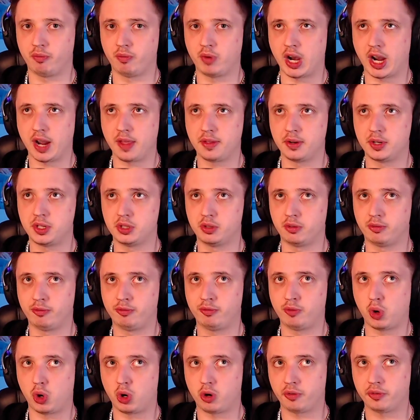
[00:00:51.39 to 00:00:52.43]
either the
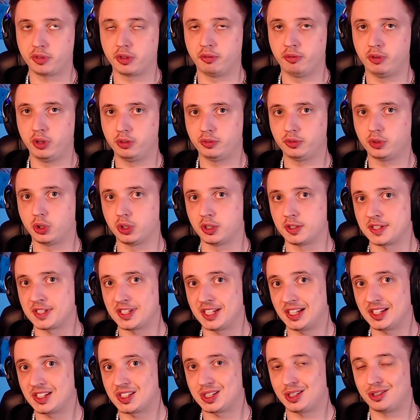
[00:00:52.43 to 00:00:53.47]
4th, the 5th, or the
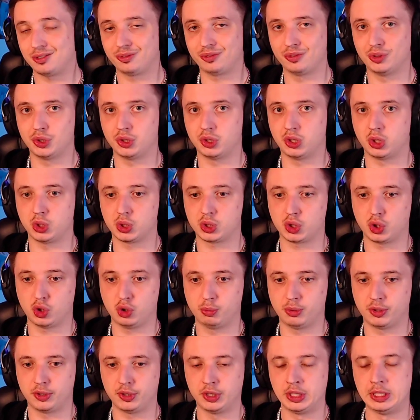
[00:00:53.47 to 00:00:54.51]
6th of
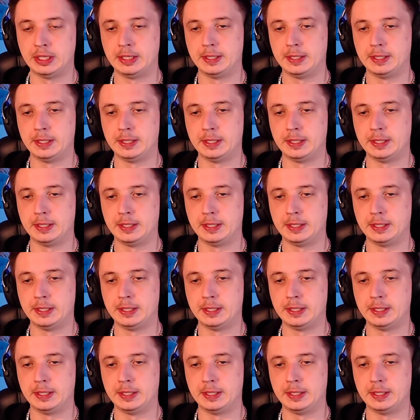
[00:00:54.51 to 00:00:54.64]
October,